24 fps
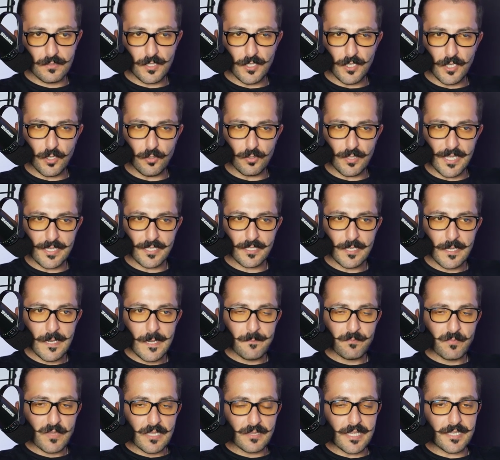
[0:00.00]
You know, like
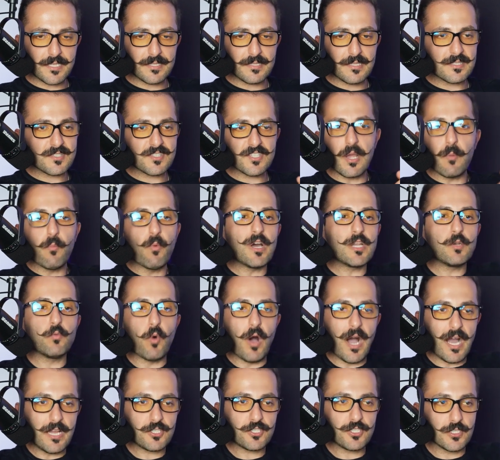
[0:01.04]
like
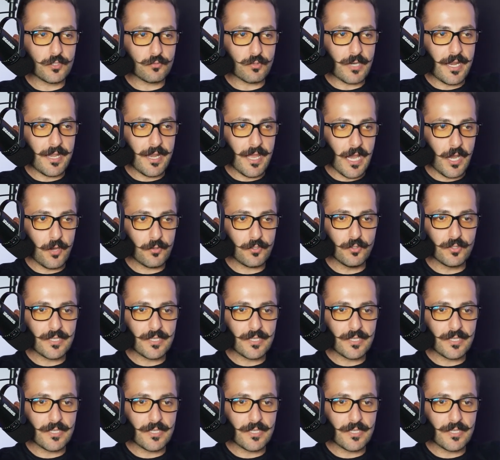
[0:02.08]
someone watching right now,